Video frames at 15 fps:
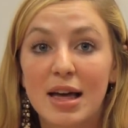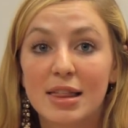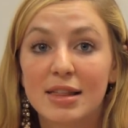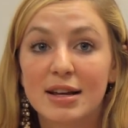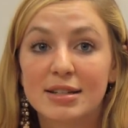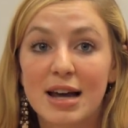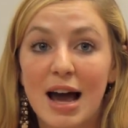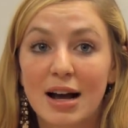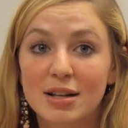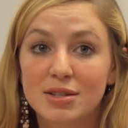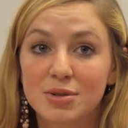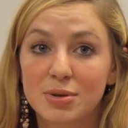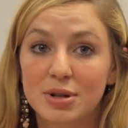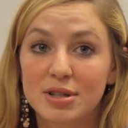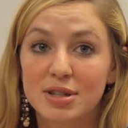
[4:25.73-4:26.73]
The attacks
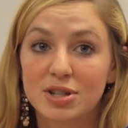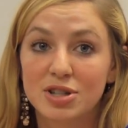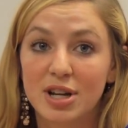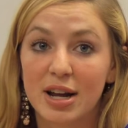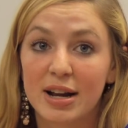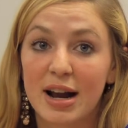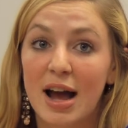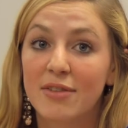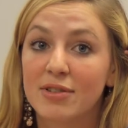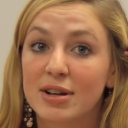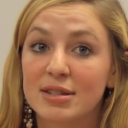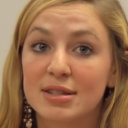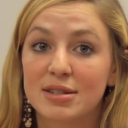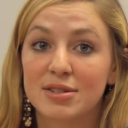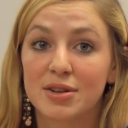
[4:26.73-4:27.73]
towards the Shiite have
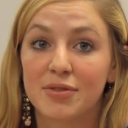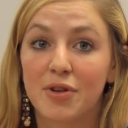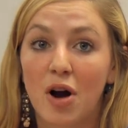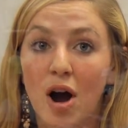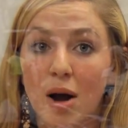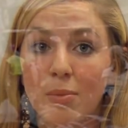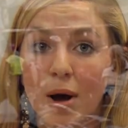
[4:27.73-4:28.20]
consisted of car